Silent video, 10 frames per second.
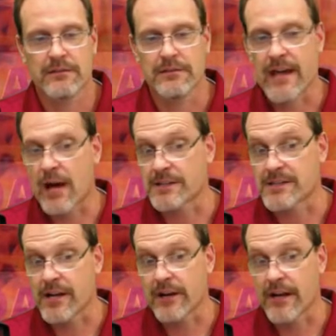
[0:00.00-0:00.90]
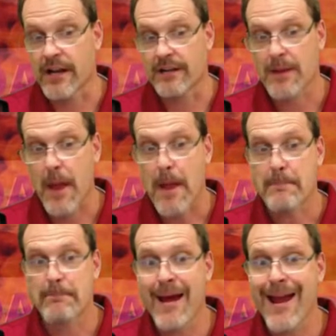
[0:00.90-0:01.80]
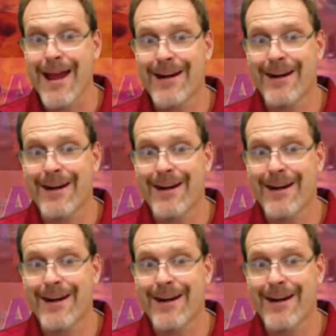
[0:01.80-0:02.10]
Now it's there, right? Bam!